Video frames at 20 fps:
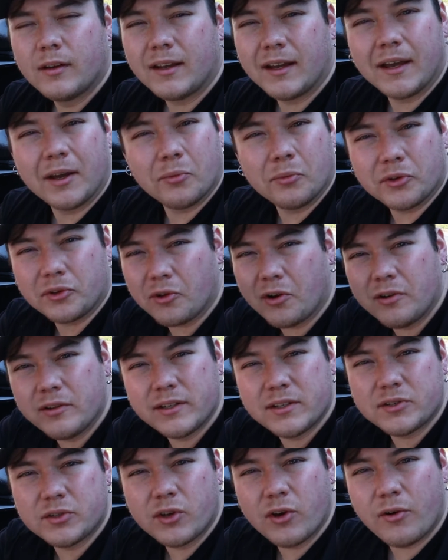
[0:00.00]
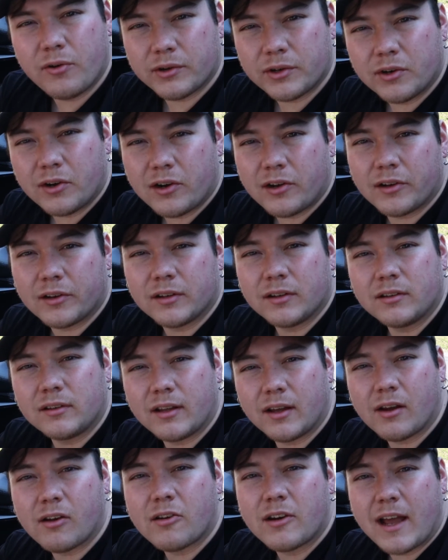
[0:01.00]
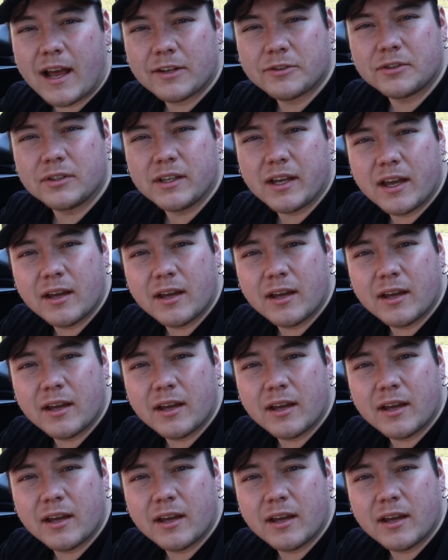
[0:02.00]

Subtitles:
And with all this going on, they aren't actually